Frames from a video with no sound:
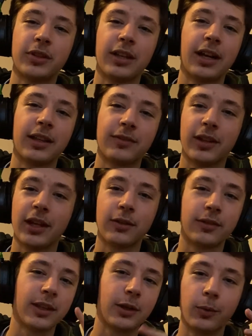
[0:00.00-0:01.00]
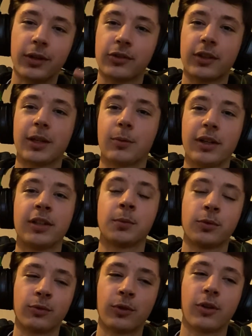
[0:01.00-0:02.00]
but they always say what he did
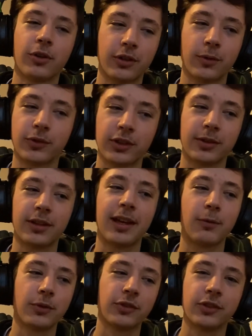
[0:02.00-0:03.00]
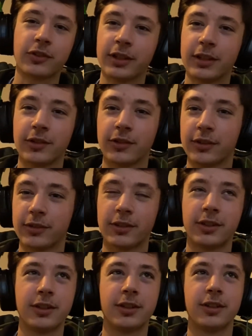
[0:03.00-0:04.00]
was wrong, and obviously everyone's in tears, and
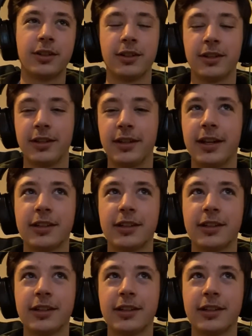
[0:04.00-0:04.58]
yeah, it's